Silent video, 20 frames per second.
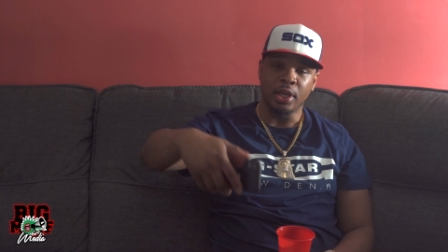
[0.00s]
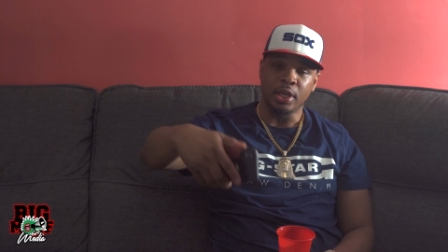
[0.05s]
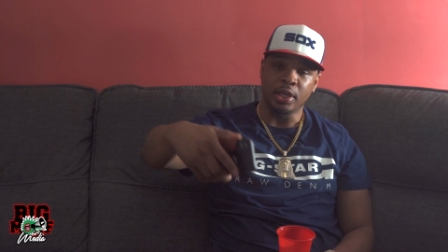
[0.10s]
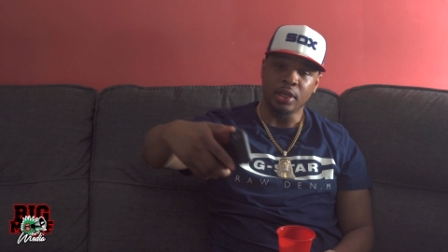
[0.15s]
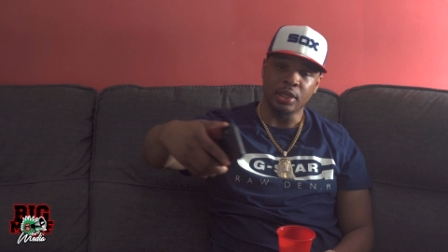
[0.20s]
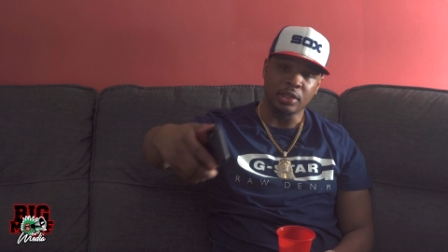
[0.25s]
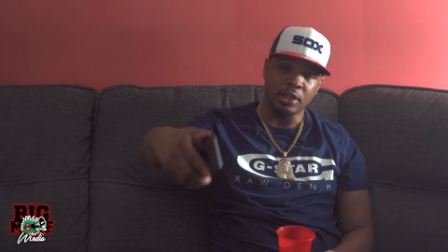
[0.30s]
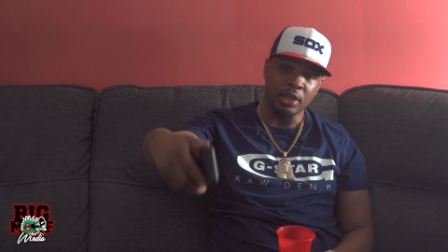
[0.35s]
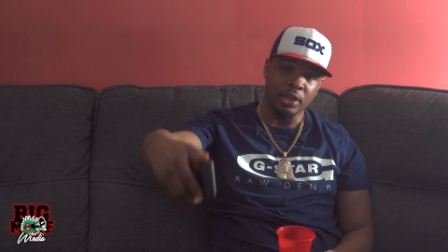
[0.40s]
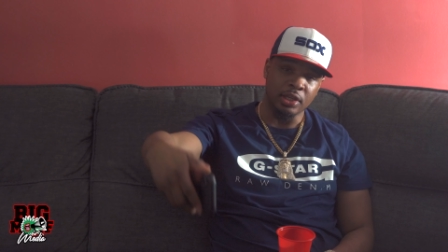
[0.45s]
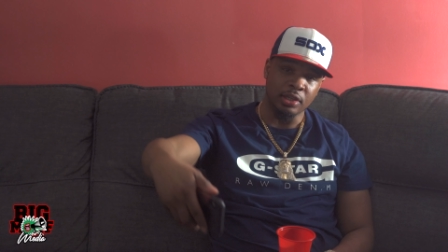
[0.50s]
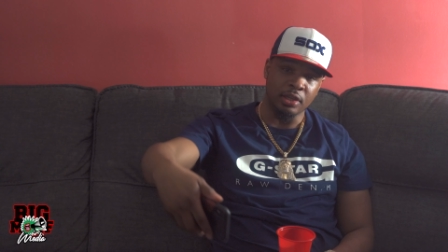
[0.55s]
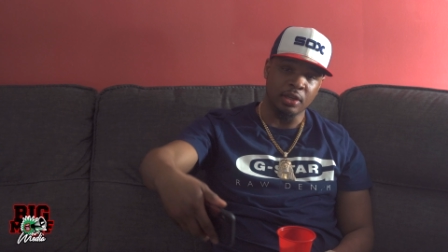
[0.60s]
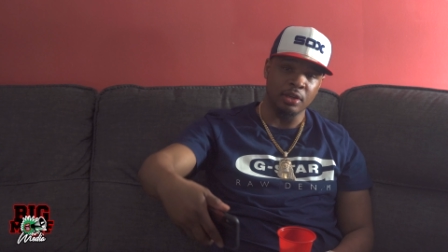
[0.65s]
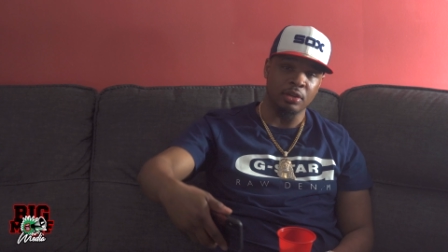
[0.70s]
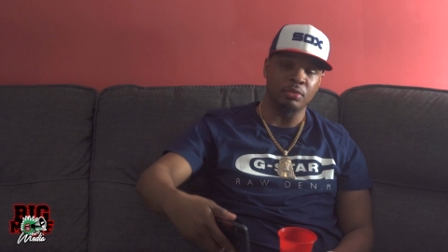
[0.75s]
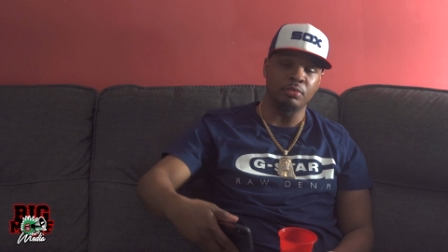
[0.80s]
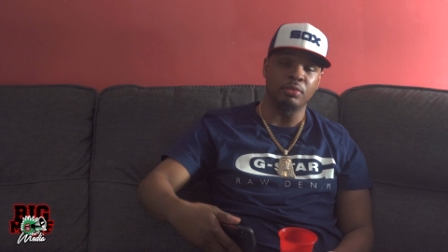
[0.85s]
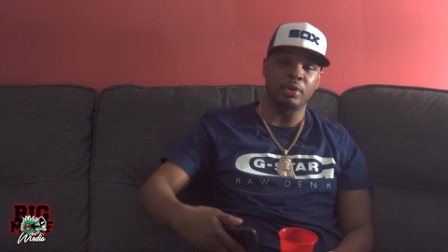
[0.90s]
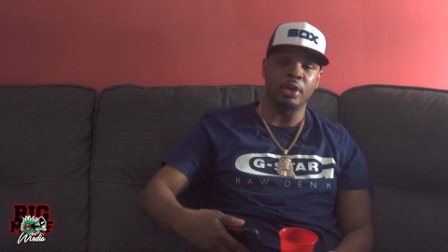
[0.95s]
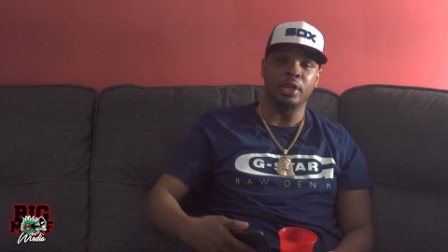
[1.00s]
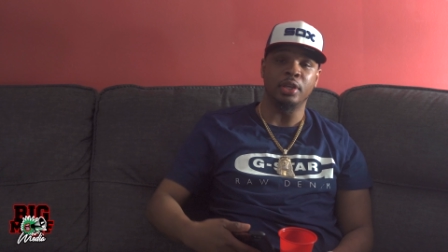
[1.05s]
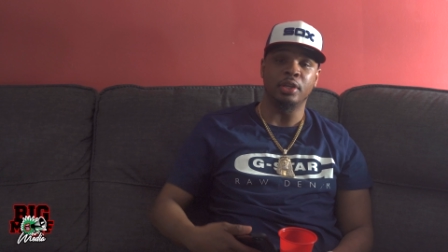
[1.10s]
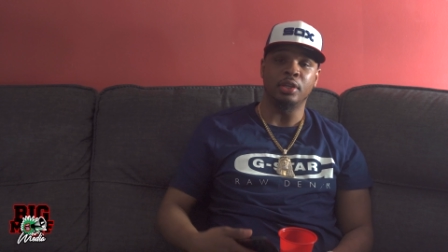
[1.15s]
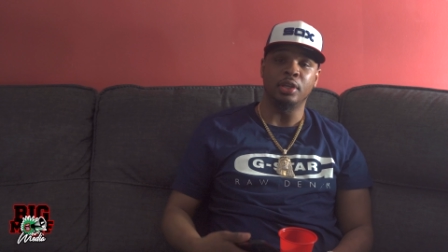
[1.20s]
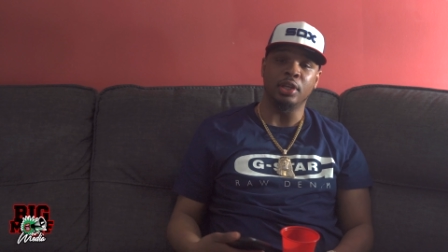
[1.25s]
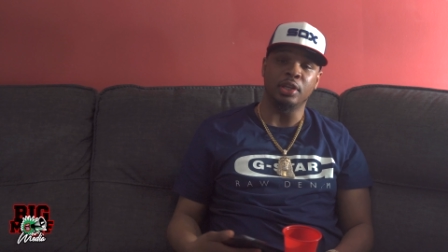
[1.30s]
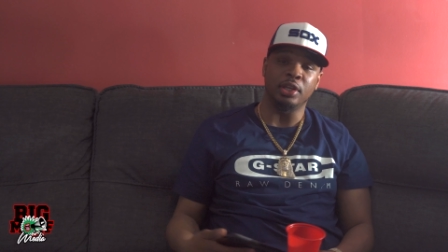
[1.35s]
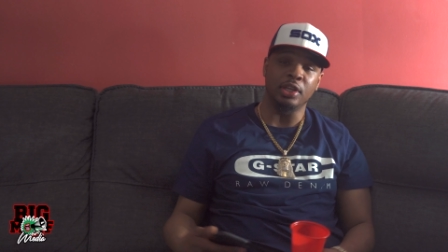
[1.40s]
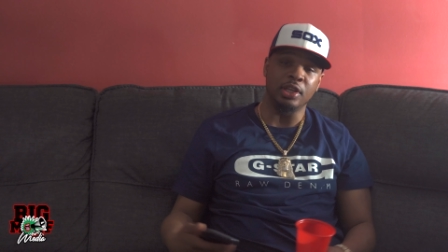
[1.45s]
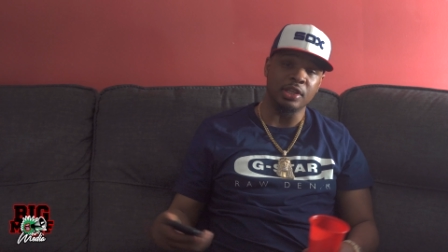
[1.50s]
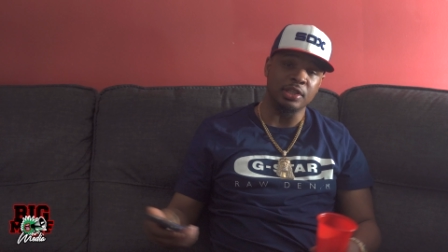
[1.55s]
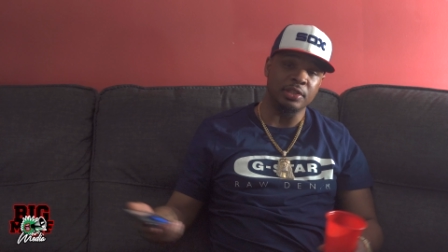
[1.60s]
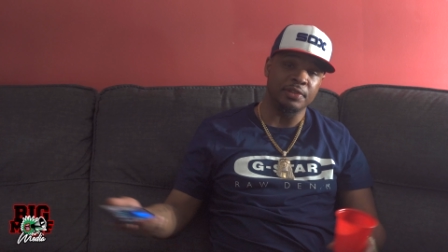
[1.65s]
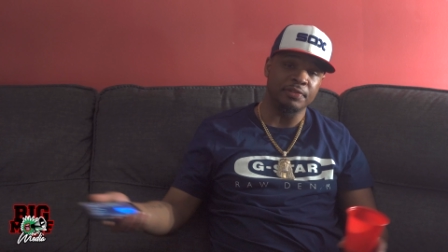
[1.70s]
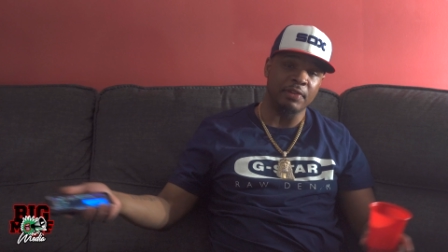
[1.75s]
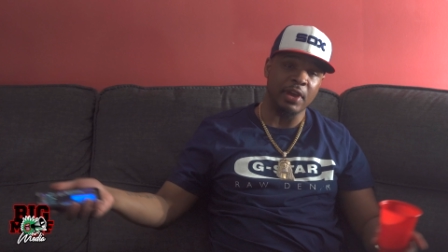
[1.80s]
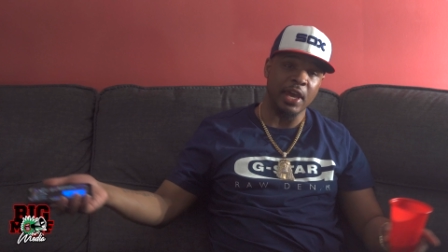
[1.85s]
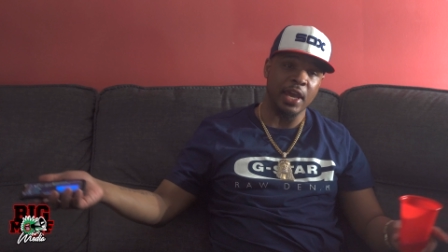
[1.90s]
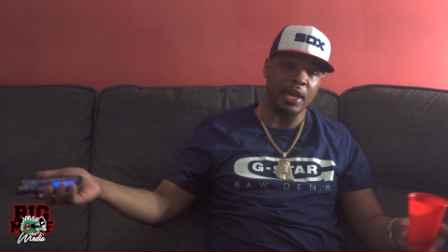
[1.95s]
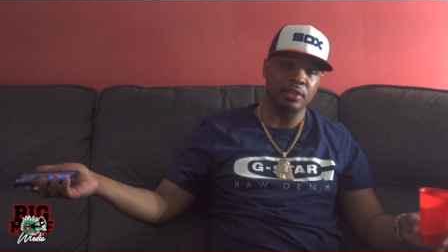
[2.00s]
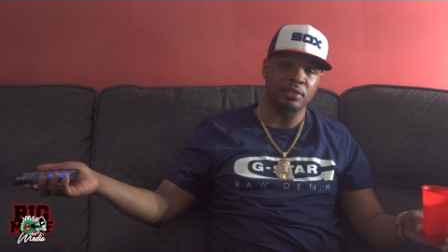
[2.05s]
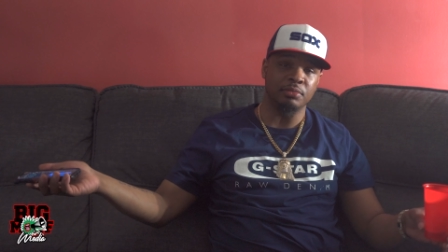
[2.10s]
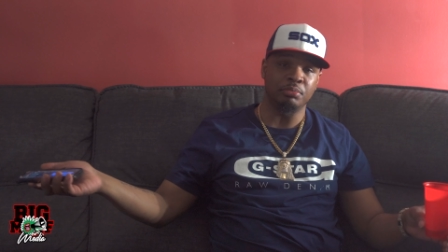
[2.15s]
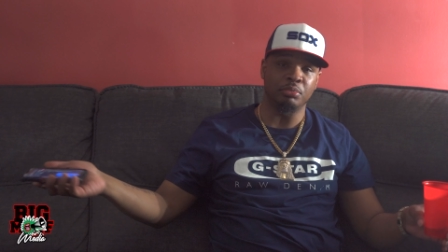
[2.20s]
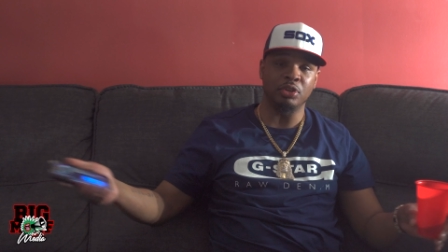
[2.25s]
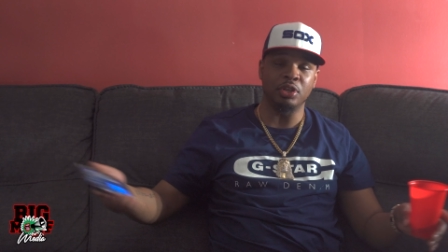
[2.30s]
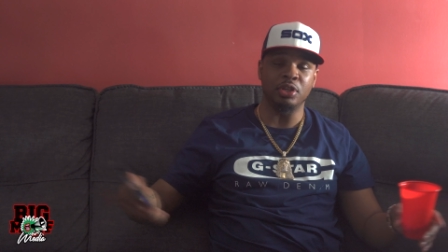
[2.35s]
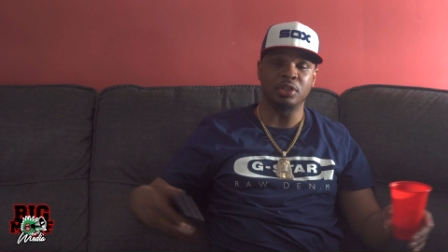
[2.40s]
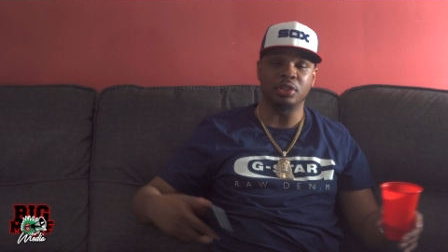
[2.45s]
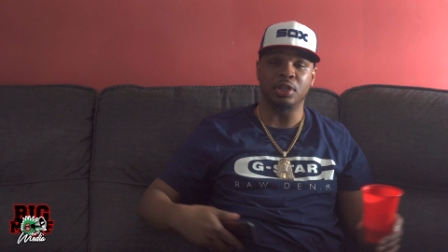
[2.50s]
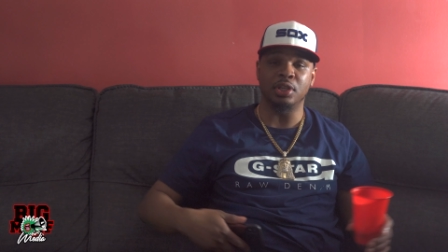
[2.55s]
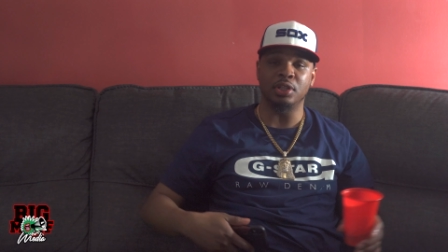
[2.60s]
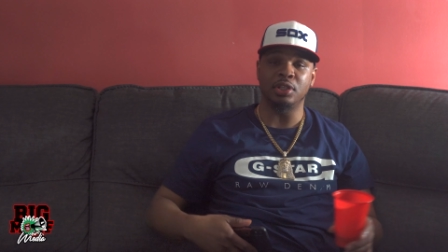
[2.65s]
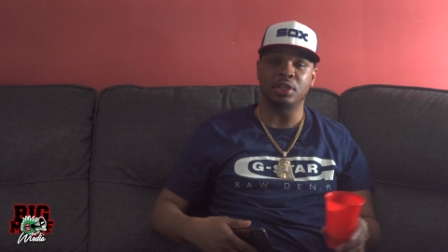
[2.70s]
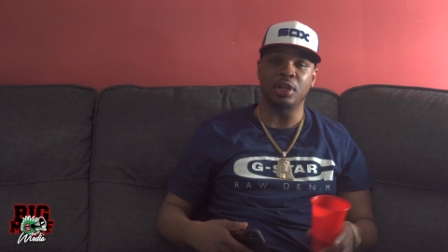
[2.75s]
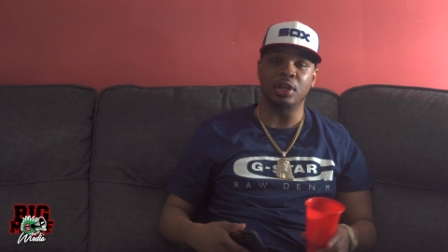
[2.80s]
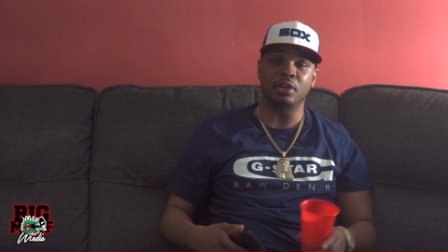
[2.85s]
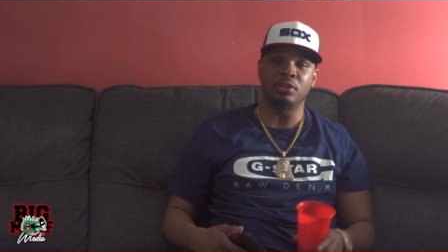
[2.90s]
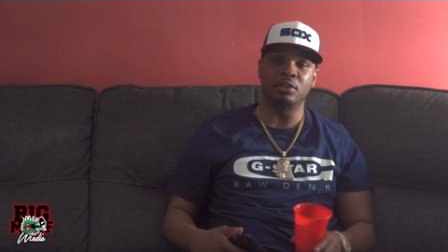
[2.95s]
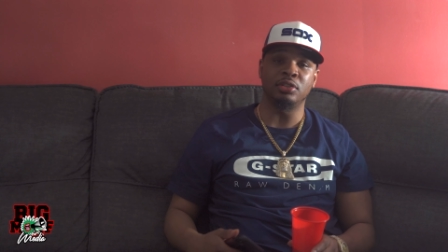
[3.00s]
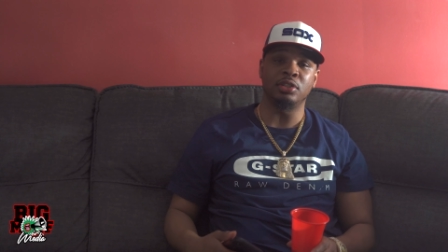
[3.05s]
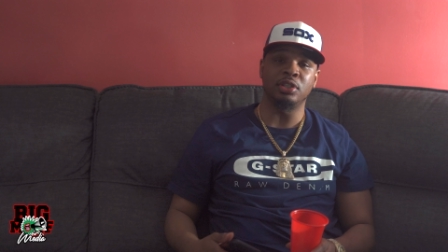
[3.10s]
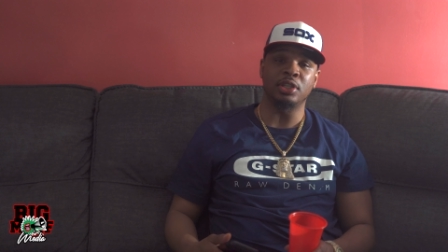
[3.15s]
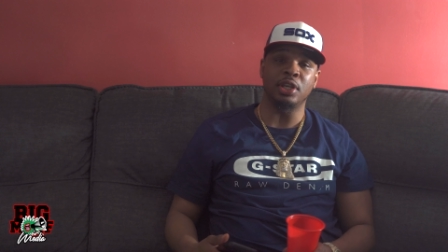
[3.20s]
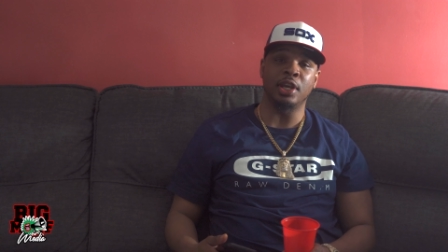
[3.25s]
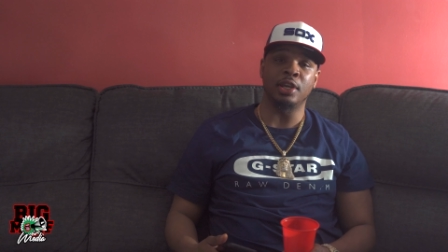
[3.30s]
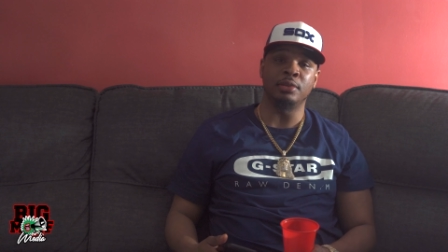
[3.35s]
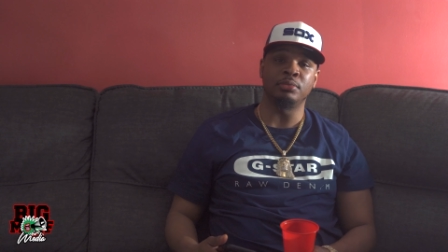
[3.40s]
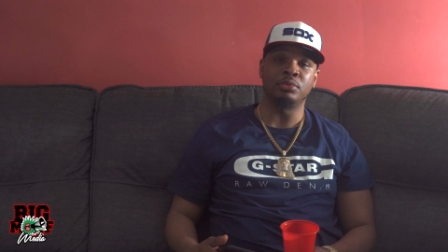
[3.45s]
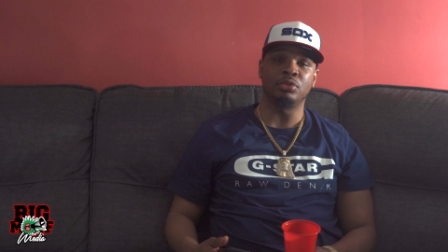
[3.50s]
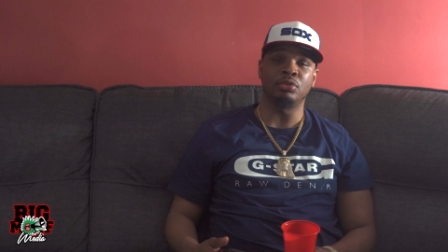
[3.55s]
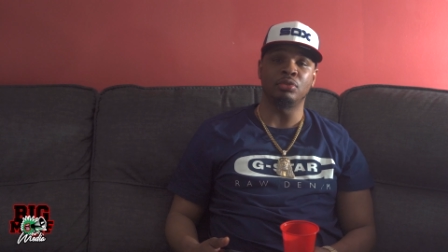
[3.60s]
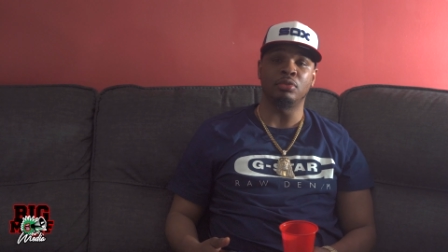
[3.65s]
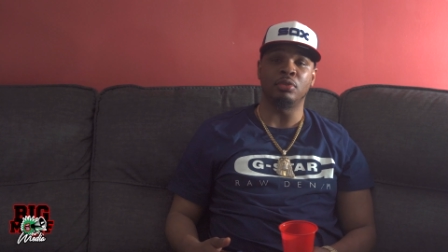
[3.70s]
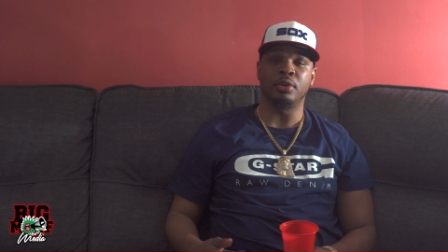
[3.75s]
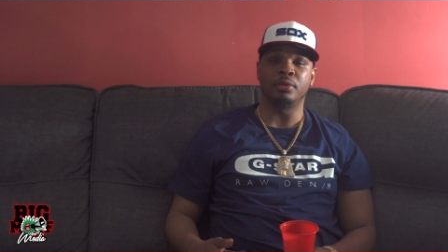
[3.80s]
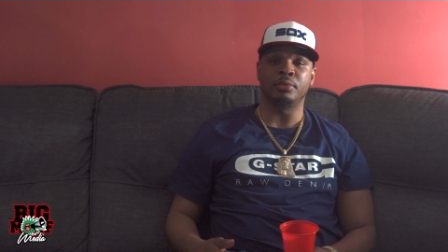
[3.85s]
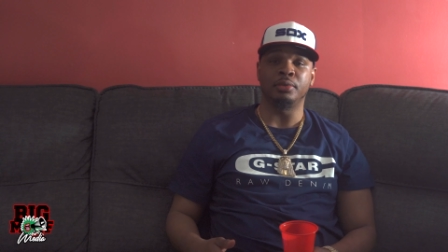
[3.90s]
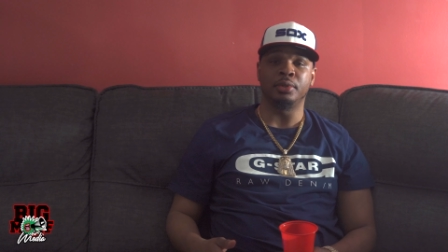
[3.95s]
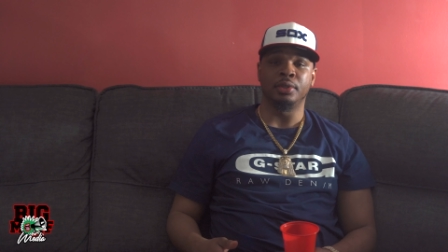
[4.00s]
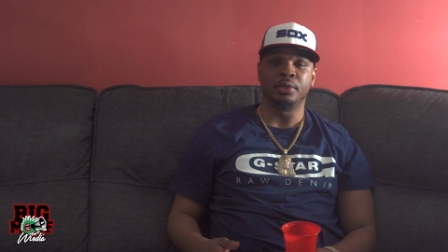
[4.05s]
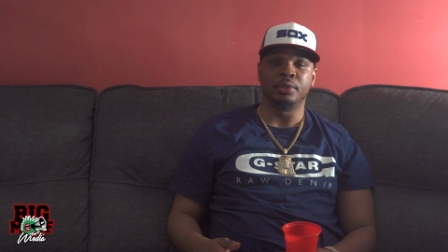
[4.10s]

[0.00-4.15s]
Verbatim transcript: He didn't get away. And these facts, Breezy will tell the same story.